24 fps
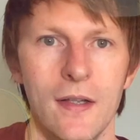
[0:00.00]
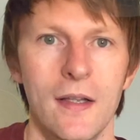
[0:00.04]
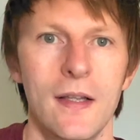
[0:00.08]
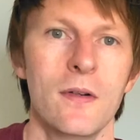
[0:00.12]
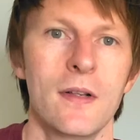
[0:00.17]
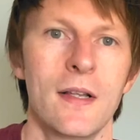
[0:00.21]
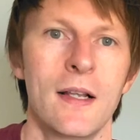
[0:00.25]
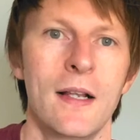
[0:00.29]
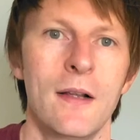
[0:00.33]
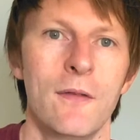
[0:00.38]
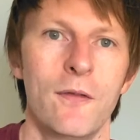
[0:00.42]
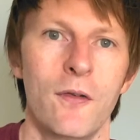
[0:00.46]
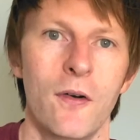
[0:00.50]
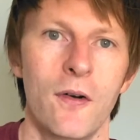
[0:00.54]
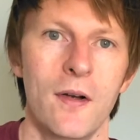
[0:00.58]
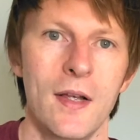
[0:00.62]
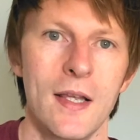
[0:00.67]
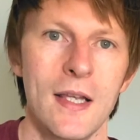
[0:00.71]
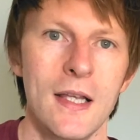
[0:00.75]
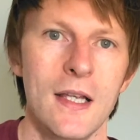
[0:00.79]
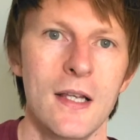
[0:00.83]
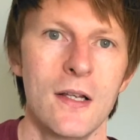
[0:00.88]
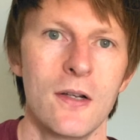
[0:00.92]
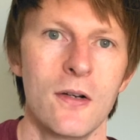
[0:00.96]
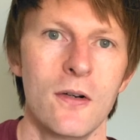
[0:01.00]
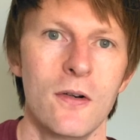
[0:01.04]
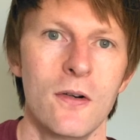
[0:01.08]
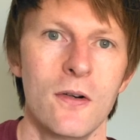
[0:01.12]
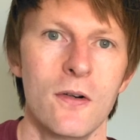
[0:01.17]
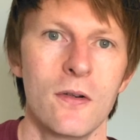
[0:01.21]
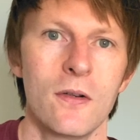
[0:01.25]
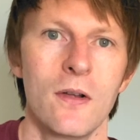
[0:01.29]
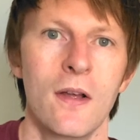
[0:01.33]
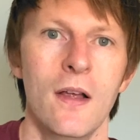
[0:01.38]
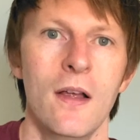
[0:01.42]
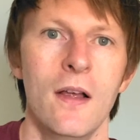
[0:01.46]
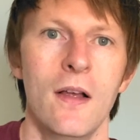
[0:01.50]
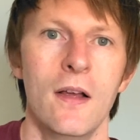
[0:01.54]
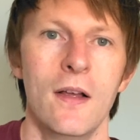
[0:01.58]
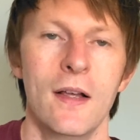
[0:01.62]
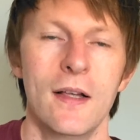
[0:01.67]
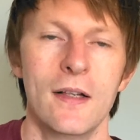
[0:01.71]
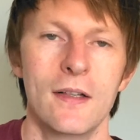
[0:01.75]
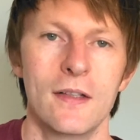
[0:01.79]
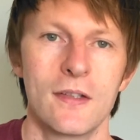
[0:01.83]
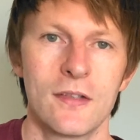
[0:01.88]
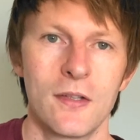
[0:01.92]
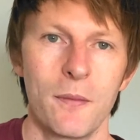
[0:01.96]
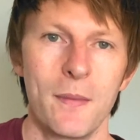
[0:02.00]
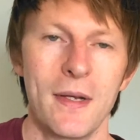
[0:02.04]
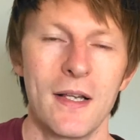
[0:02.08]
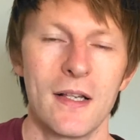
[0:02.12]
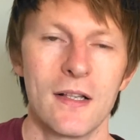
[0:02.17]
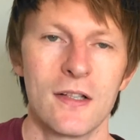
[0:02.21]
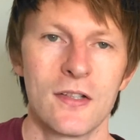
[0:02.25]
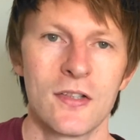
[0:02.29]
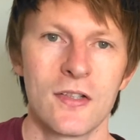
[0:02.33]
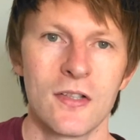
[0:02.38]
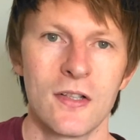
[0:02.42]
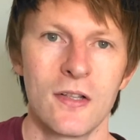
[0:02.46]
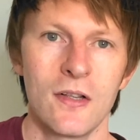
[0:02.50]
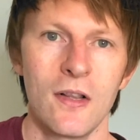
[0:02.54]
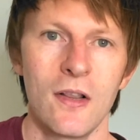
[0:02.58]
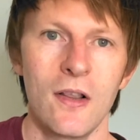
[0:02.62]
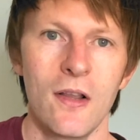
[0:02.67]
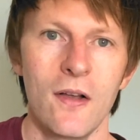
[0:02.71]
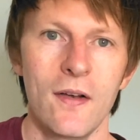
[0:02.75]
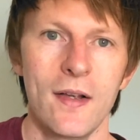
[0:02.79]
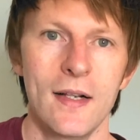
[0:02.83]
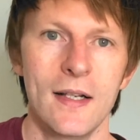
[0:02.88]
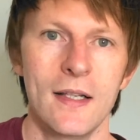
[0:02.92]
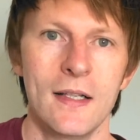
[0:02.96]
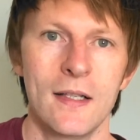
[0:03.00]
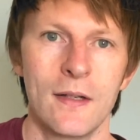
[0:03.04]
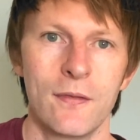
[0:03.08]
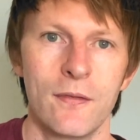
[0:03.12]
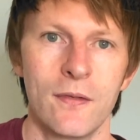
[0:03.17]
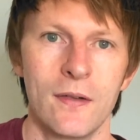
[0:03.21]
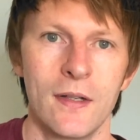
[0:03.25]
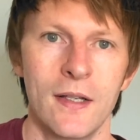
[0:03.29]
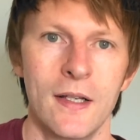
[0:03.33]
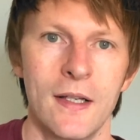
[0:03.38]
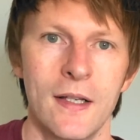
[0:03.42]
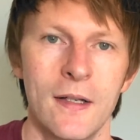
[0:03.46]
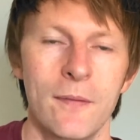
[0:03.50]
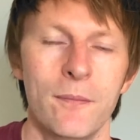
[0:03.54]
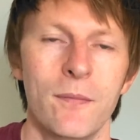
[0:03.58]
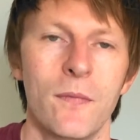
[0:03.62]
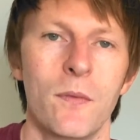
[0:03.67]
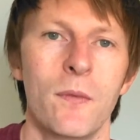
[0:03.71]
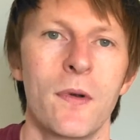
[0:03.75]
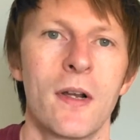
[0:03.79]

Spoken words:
And then for our E chord, something slightly different here.